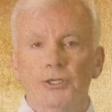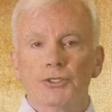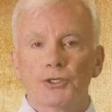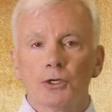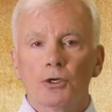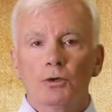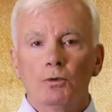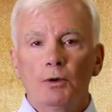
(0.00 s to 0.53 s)

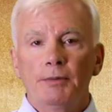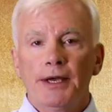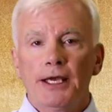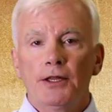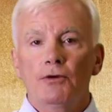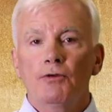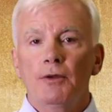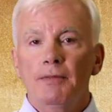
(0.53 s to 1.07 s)
insurer will pay
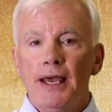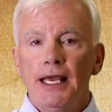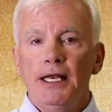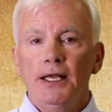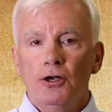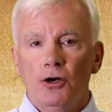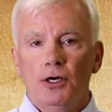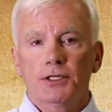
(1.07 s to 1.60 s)
the
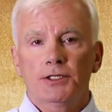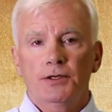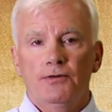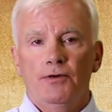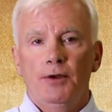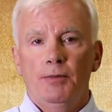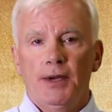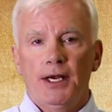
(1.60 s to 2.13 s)
remaining costs of
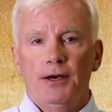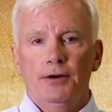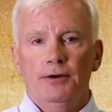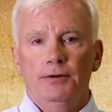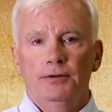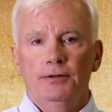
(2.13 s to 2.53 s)
repair.